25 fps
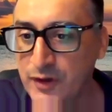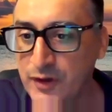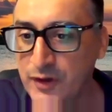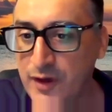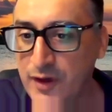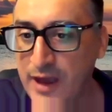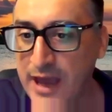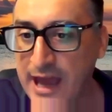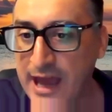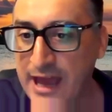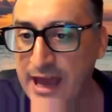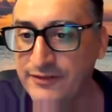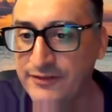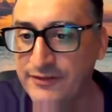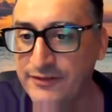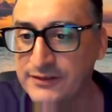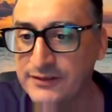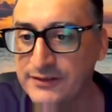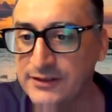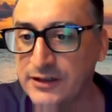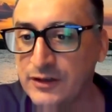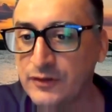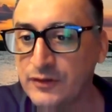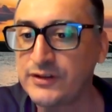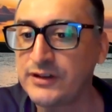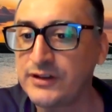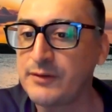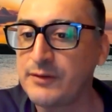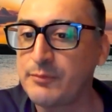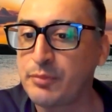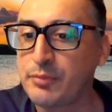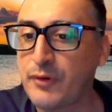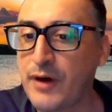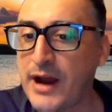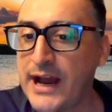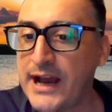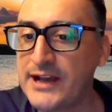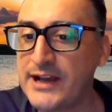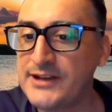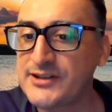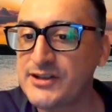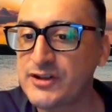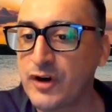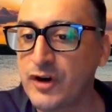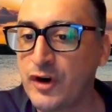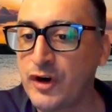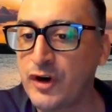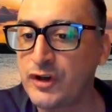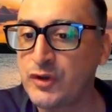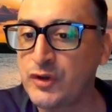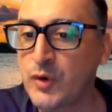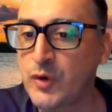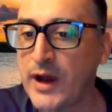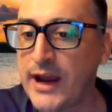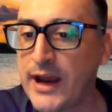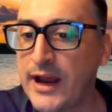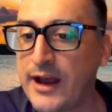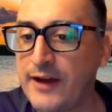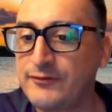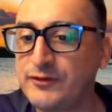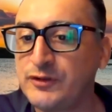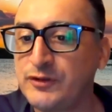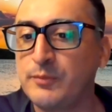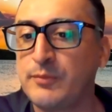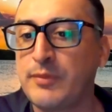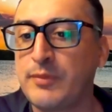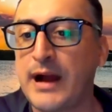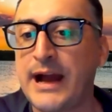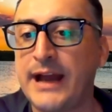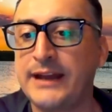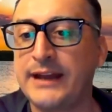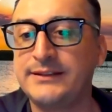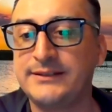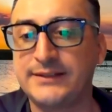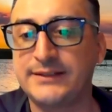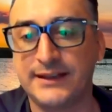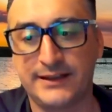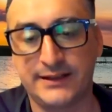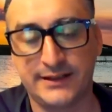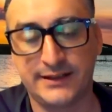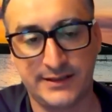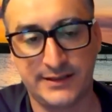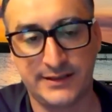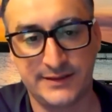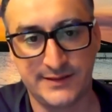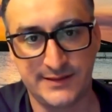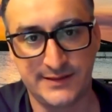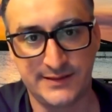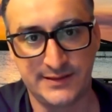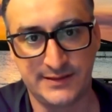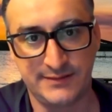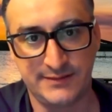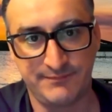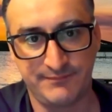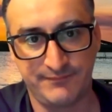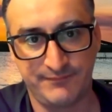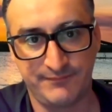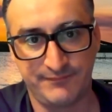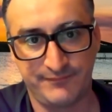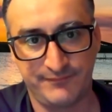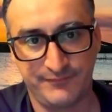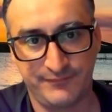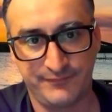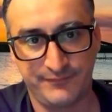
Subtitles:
Do you have it included in the price or do I have to buy tickets?